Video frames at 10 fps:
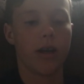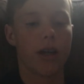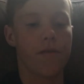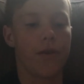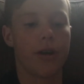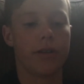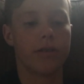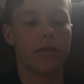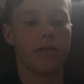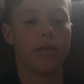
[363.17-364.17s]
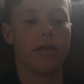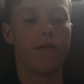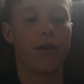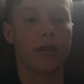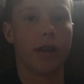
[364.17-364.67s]
If you guys if
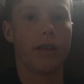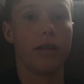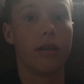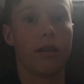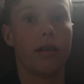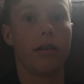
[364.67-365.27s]
you guys liked it,